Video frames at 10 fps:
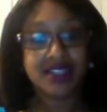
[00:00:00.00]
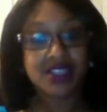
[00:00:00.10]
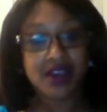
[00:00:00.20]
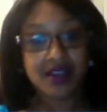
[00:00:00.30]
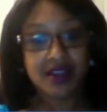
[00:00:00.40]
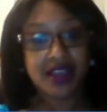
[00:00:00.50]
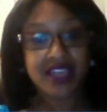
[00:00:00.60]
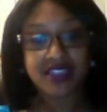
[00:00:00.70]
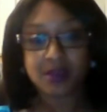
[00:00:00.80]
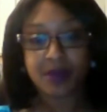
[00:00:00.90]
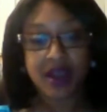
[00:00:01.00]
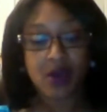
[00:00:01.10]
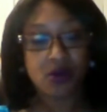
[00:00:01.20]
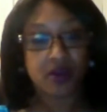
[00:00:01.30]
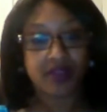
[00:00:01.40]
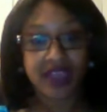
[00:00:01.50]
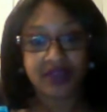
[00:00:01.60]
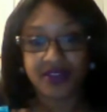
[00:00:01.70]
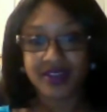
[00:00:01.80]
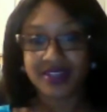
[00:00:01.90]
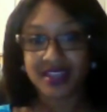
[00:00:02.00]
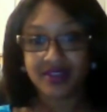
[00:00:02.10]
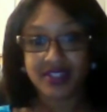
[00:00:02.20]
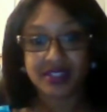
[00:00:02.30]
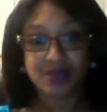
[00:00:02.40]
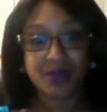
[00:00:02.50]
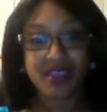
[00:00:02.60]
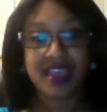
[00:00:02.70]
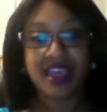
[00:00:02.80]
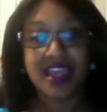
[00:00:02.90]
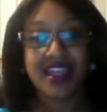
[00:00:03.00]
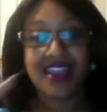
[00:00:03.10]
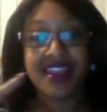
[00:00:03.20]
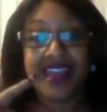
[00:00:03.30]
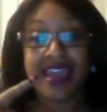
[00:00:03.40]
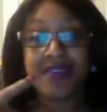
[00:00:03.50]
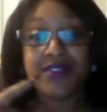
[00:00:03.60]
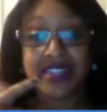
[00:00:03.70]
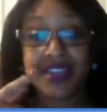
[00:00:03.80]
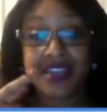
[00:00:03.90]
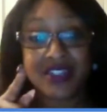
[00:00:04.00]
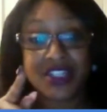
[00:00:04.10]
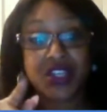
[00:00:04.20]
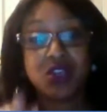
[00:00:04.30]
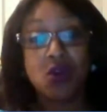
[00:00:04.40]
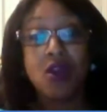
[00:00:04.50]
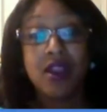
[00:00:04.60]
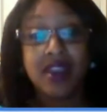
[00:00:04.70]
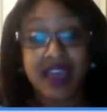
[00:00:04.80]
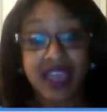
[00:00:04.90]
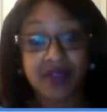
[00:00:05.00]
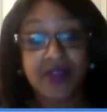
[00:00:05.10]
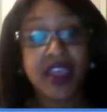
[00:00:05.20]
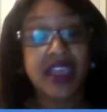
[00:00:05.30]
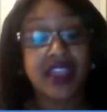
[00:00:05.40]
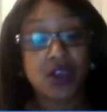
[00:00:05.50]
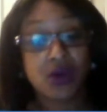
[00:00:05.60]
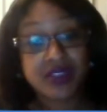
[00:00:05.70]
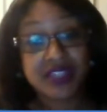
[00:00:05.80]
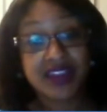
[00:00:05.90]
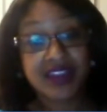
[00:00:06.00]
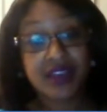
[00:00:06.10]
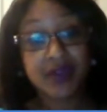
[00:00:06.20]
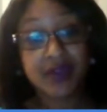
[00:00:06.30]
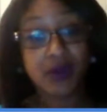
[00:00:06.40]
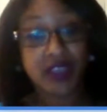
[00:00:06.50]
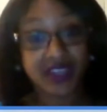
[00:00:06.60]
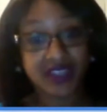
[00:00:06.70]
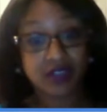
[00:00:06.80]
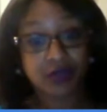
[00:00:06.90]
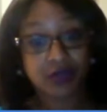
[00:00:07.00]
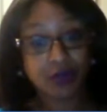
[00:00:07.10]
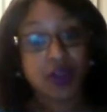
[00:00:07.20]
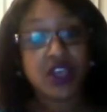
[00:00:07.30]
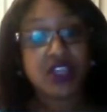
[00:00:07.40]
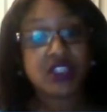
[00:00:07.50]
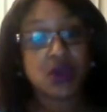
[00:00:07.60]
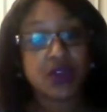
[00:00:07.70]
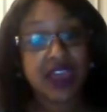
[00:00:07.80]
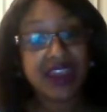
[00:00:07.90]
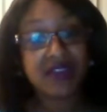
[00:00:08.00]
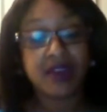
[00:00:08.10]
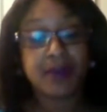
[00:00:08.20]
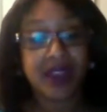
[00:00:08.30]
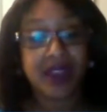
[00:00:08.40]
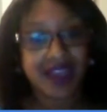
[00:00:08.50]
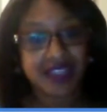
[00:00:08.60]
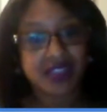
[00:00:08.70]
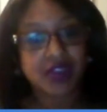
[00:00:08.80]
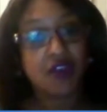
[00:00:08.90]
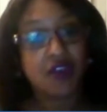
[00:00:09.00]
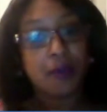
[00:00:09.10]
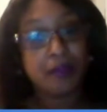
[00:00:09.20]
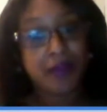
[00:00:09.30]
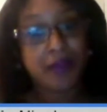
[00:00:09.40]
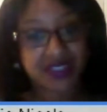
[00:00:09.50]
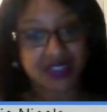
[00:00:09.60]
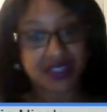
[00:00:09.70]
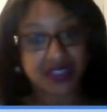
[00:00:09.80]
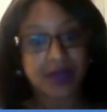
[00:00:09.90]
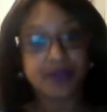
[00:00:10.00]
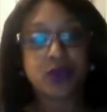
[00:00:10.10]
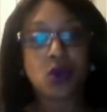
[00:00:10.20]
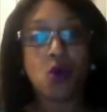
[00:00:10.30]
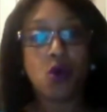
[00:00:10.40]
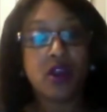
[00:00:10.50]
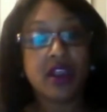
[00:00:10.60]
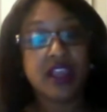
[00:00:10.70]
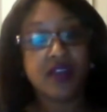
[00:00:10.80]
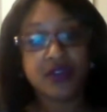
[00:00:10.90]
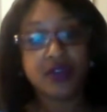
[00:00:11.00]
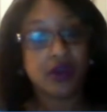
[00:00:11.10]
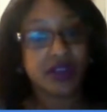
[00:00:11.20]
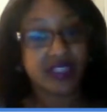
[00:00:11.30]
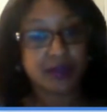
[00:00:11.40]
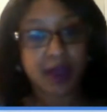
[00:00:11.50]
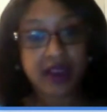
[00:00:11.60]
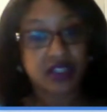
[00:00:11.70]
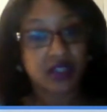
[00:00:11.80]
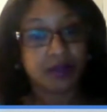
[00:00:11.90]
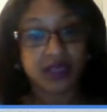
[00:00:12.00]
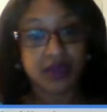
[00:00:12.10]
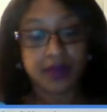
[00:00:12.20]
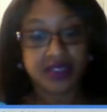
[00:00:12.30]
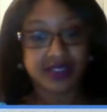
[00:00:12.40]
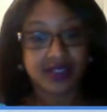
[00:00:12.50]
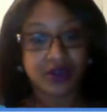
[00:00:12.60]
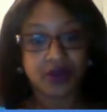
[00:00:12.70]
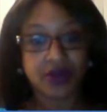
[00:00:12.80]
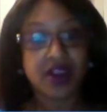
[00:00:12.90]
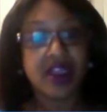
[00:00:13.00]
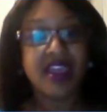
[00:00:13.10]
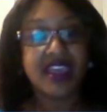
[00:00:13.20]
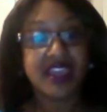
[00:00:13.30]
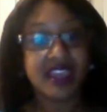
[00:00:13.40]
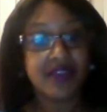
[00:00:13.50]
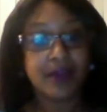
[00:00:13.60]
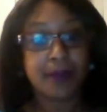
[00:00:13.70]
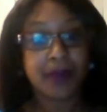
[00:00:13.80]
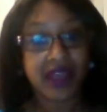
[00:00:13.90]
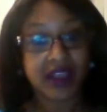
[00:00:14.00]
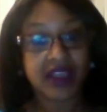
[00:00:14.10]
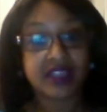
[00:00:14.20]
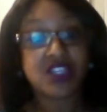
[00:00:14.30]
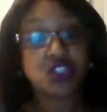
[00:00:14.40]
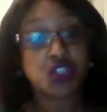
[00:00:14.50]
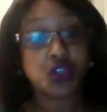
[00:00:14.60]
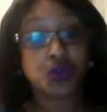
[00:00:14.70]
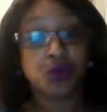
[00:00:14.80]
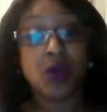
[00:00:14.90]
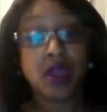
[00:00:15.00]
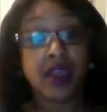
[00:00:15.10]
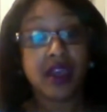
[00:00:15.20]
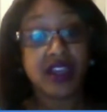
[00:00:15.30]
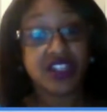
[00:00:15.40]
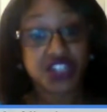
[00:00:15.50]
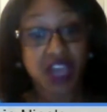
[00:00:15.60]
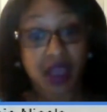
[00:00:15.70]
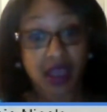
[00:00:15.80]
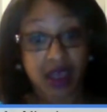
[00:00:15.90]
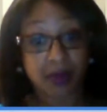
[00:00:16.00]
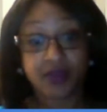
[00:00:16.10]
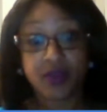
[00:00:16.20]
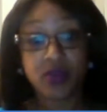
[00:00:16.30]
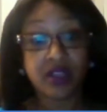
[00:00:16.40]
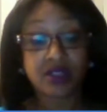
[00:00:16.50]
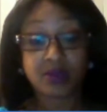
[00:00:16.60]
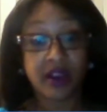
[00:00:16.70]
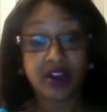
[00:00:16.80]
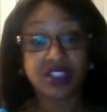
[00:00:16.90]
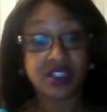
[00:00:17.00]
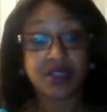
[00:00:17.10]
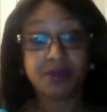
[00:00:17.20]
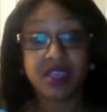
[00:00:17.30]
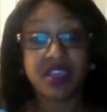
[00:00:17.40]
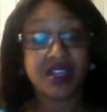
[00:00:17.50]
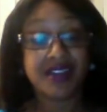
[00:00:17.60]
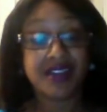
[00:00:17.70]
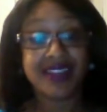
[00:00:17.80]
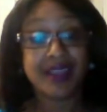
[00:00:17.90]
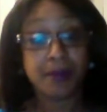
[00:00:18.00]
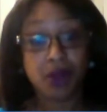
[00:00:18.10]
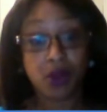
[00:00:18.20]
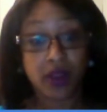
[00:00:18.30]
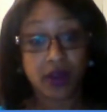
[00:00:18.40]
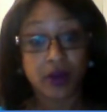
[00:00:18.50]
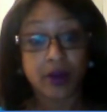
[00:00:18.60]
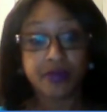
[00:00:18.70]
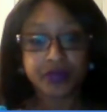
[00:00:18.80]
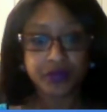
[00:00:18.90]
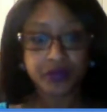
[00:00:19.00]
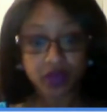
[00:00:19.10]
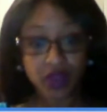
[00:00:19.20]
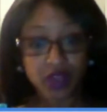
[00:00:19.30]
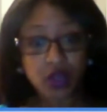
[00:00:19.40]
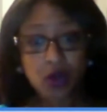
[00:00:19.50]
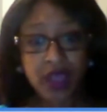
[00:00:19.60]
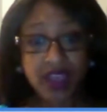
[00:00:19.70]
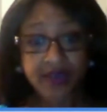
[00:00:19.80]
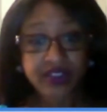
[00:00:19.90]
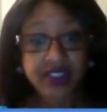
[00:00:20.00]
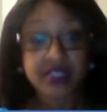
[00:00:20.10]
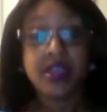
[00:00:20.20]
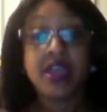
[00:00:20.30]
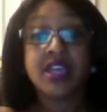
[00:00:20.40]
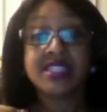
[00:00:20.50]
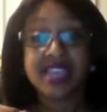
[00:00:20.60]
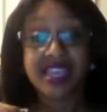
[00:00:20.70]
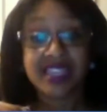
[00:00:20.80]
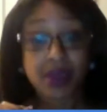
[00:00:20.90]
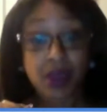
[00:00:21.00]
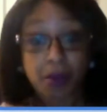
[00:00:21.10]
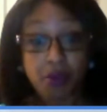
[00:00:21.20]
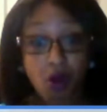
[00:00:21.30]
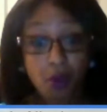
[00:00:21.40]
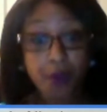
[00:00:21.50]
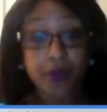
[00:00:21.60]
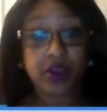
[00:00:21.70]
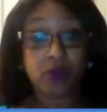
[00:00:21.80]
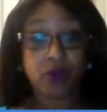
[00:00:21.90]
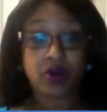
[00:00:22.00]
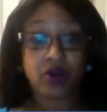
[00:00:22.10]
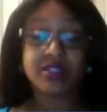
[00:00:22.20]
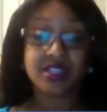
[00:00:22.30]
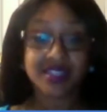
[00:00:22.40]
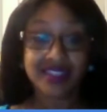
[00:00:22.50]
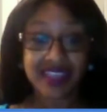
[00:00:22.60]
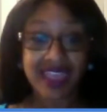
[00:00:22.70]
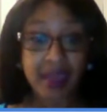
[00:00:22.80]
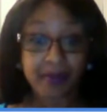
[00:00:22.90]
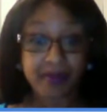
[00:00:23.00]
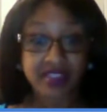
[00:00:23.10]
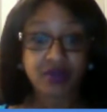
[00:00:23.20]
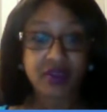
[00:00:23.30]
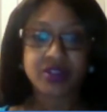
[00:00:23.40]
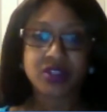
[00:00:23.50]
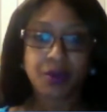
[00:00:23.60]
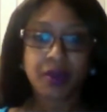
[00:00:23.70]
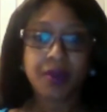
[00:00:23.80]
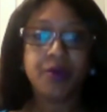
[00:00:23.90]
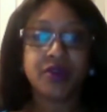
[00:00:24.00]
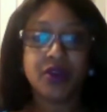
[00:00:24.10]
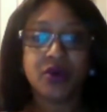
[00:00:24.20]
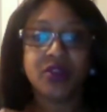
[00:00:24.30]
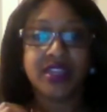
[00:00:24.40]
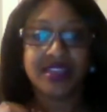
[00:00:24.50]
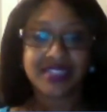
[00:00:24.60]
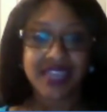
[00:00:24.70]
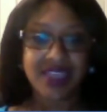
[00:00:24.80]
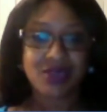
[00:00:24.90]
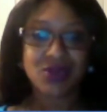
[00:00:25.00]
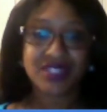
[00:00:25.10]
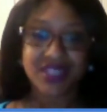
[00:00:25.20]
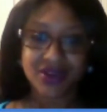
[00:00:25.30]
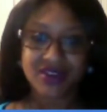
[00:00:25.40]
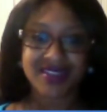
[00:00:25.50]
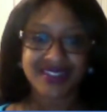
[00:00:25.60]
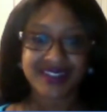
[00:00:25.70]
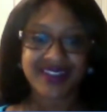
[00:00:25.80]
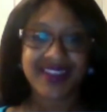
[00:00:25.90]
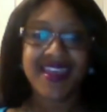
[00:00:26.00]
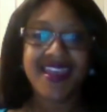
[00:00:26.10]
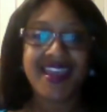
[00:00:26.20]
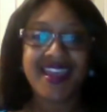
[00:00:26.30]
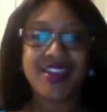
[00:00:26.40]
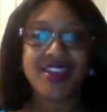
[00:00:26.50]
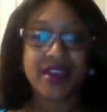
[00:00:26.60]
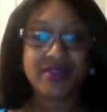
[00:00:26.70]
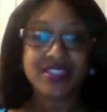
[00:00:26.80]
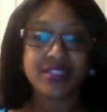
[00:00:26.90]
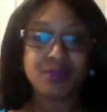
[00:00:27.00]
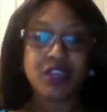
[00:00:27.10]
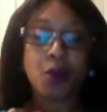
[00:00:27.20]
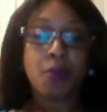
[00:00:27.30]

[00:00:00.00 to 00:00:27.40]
the tongue has the power of life and death to speak life and death into your life, and those that love it will eat its fruit. So that even applies for business. Or if you don't aspire to be a business owner, it even applies to a job. If you aspire just to be a good employer, you have to say the appropriate words into the atmosphere so people know they can take you seriously, and you have to speak